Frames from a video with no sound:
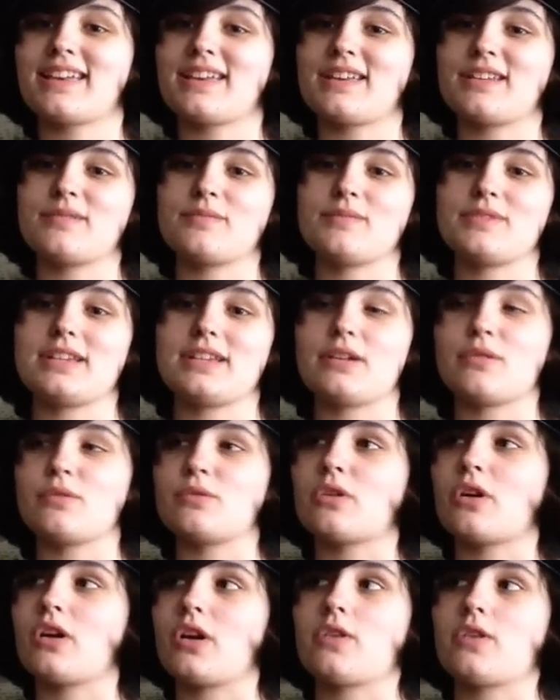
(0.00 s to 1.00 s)
can we go
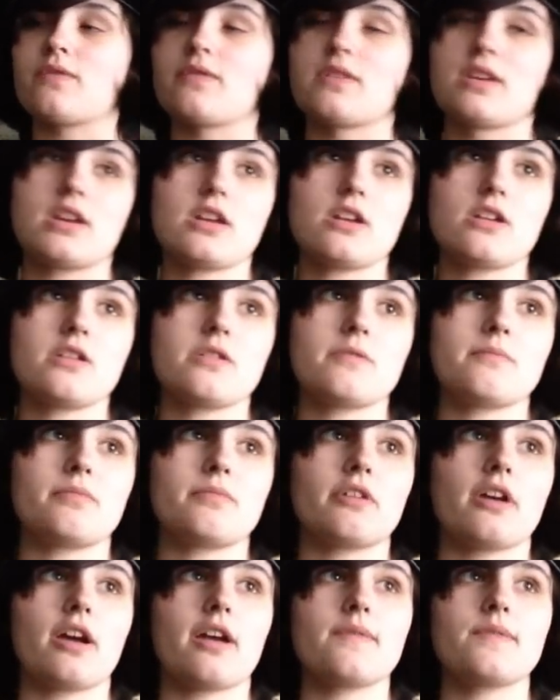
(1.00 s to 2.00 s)
talk over here in
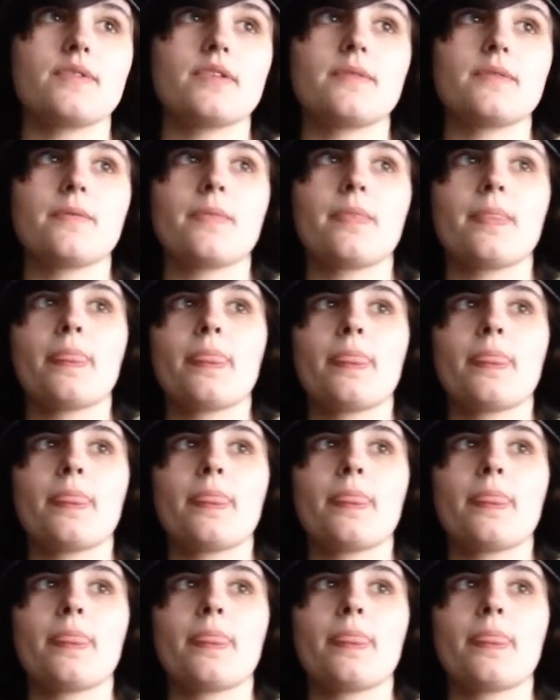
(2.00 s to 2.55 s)
private?